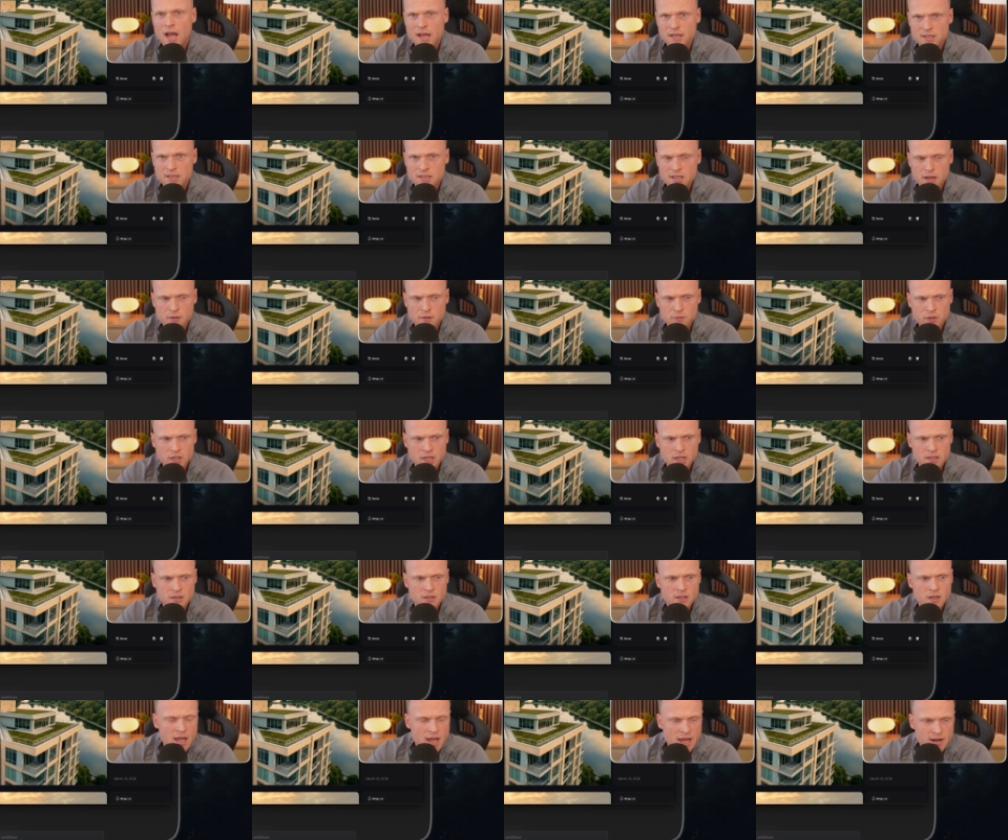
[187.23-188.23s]
I saved
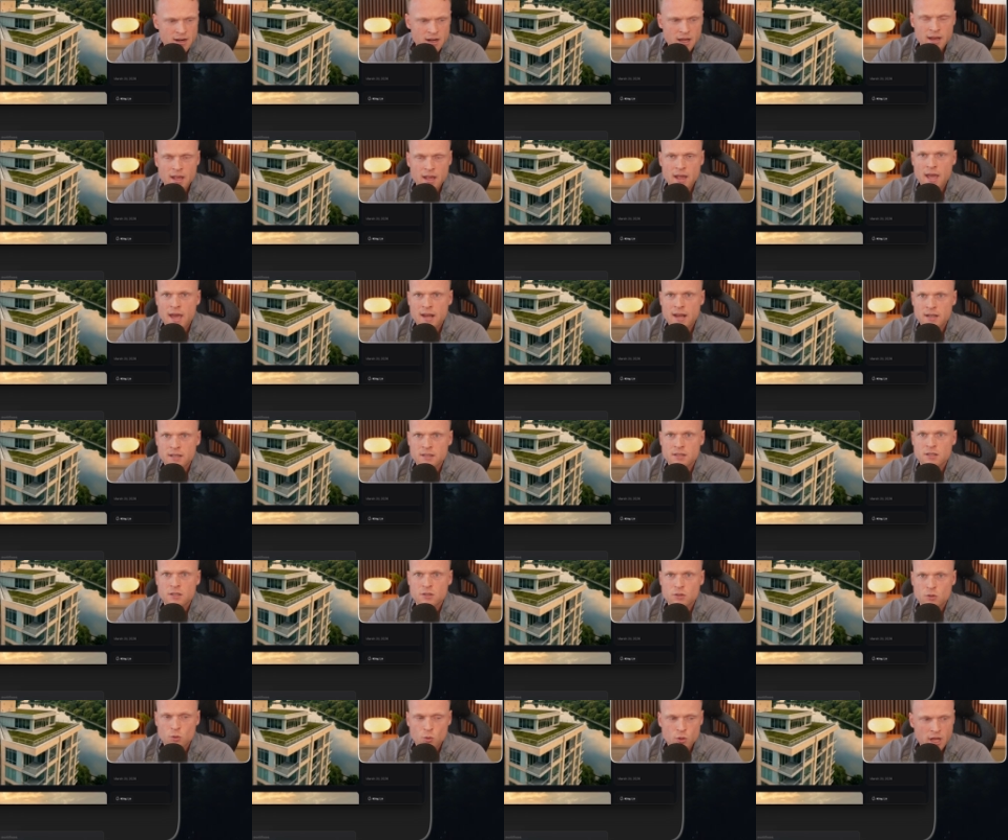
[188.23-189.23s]
it and I added
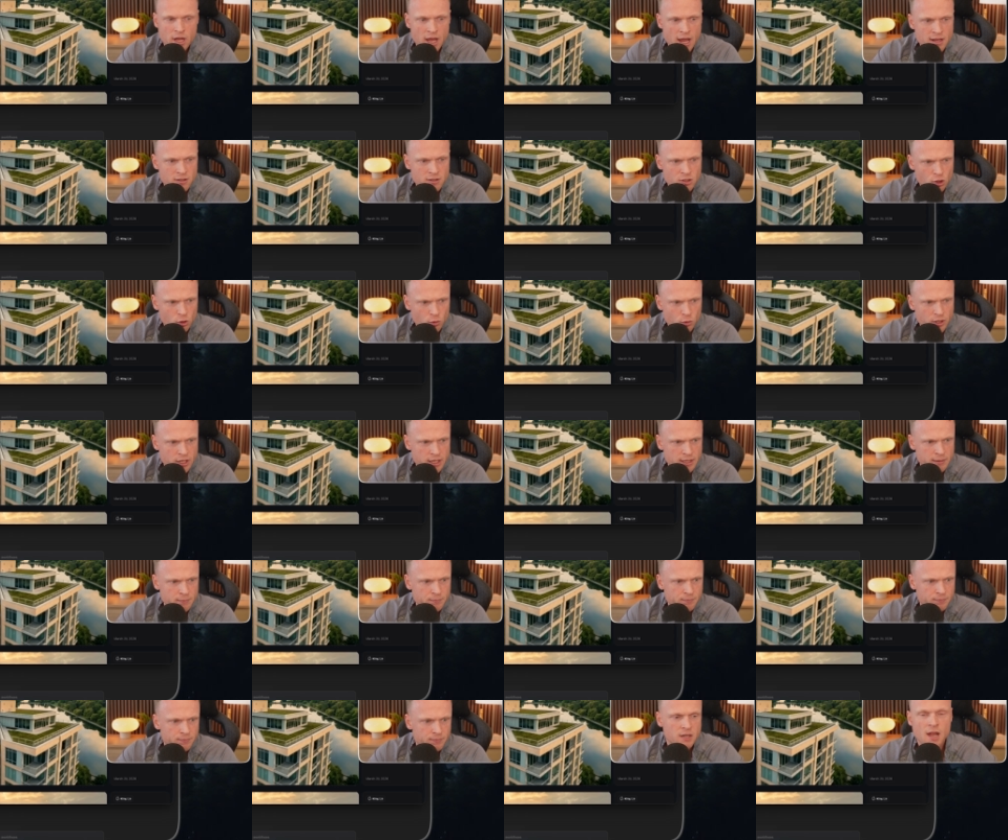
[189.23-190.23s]
to the end
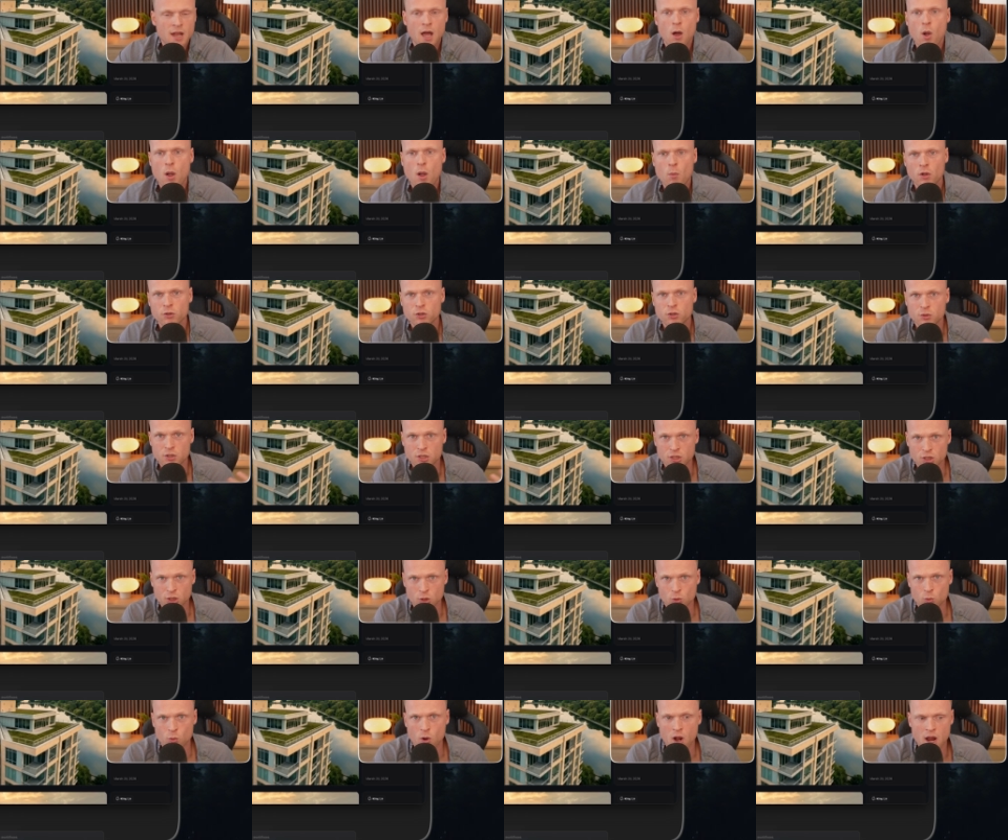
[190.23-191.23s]
screen. Now I want to
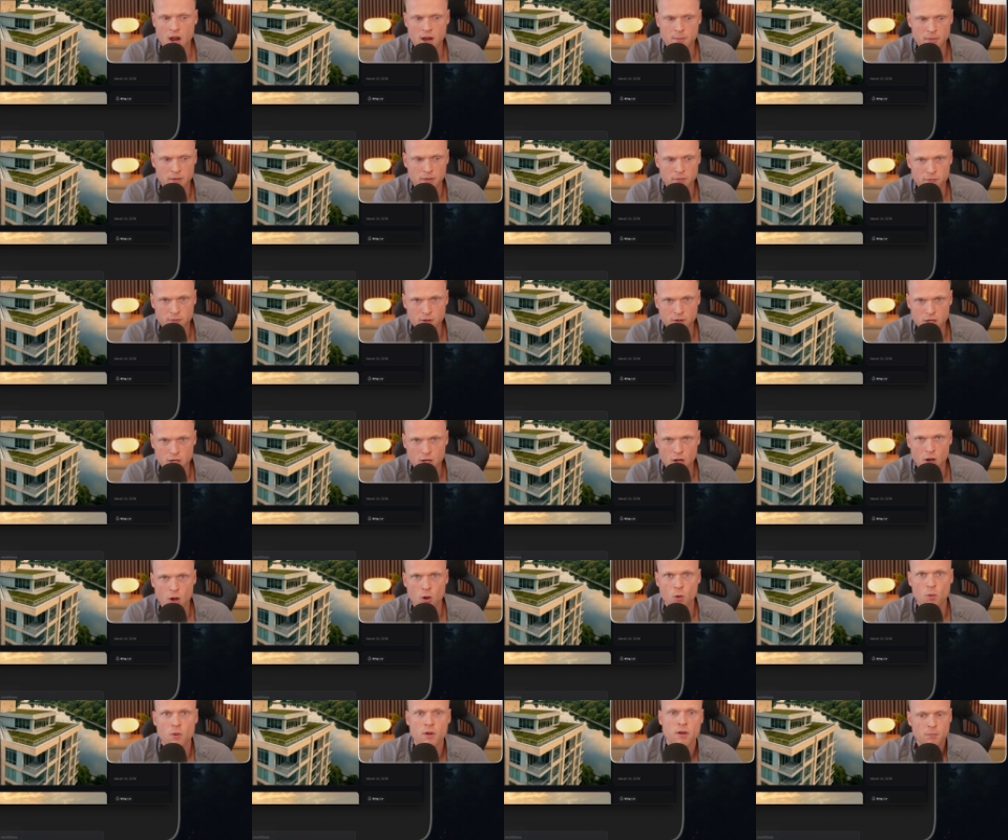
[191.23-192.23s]
describe my
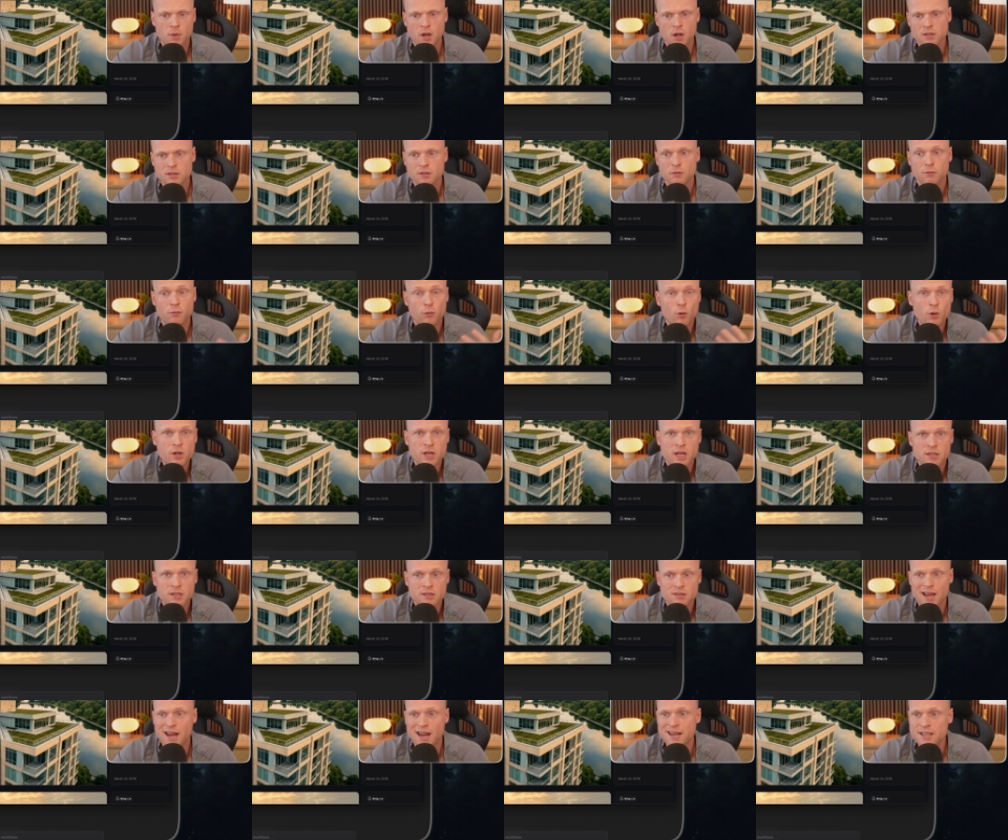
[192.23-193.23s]
video, but for
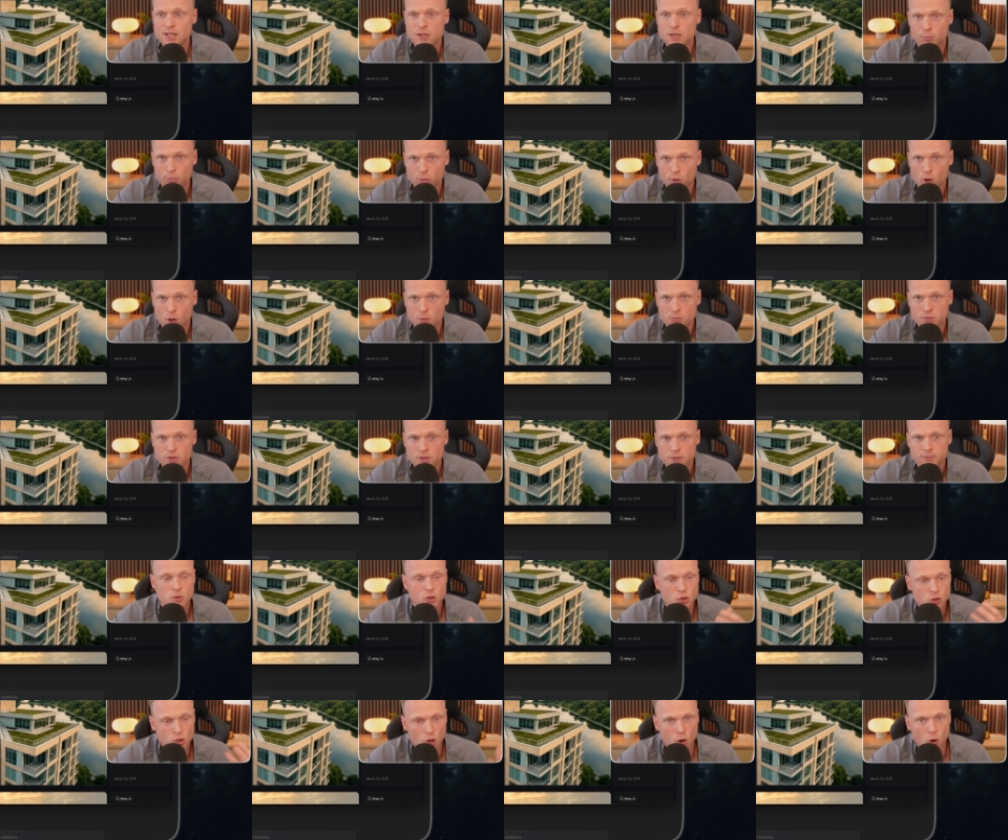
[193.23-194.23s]
this I need a prompt.
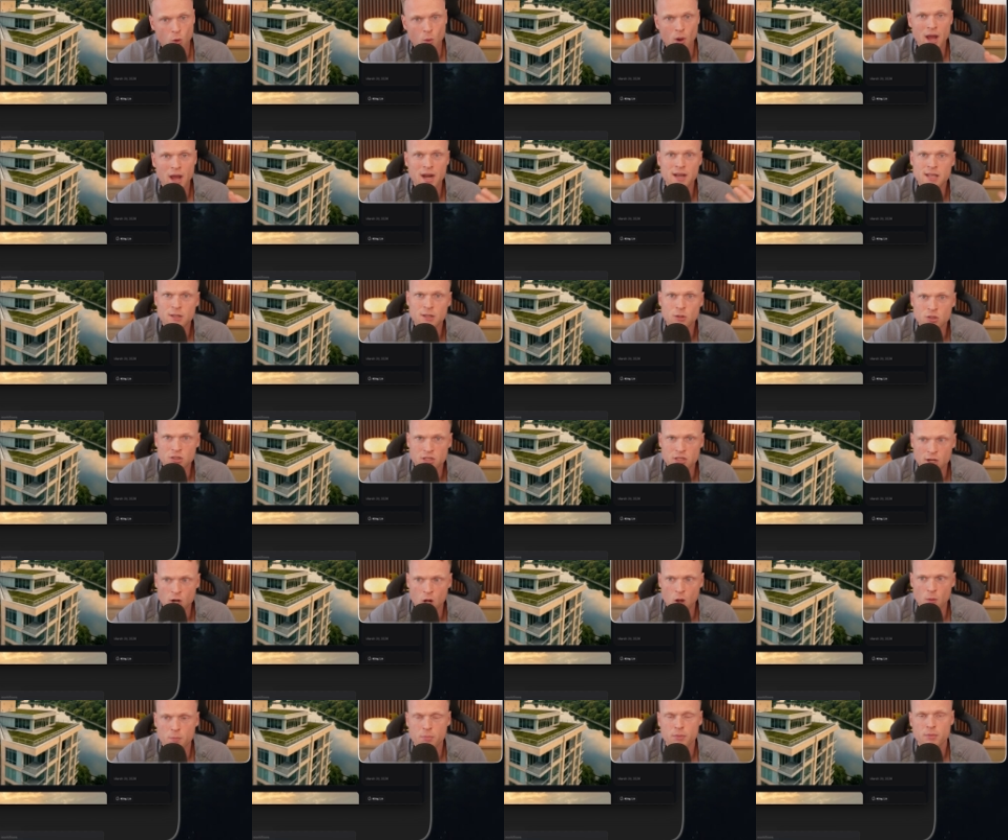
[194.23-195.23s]
So I need to set
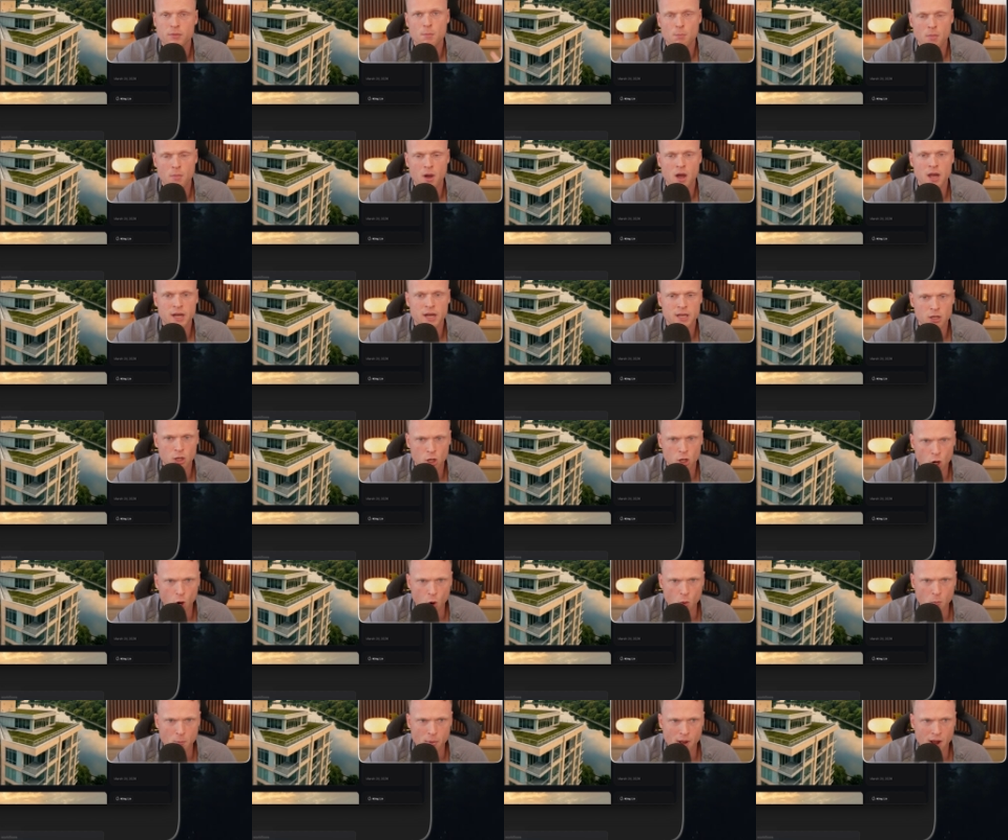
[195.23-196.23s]
up my
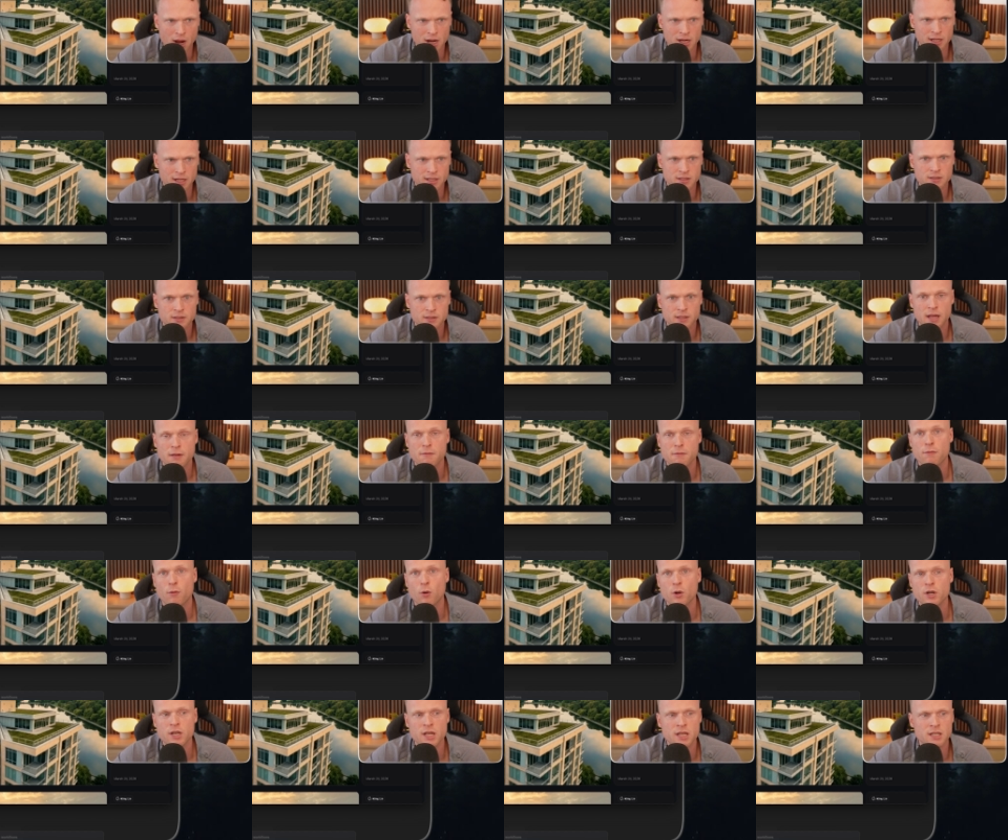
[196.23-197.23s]
Copilot. And
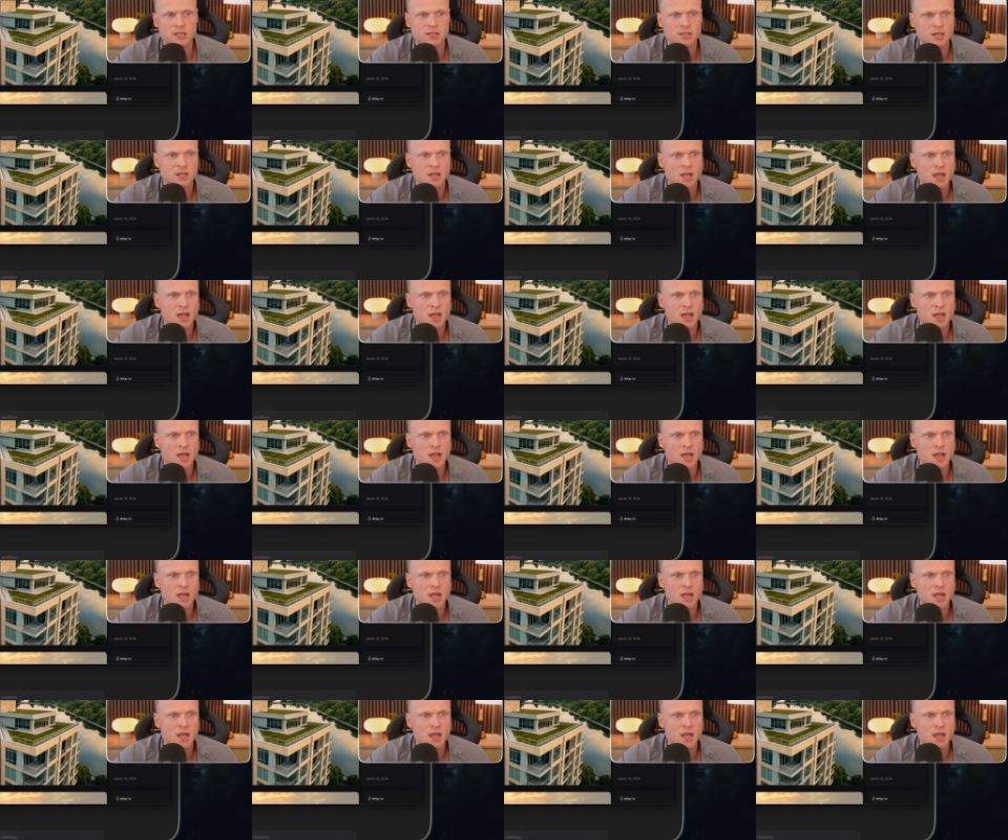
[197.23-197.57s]
for this,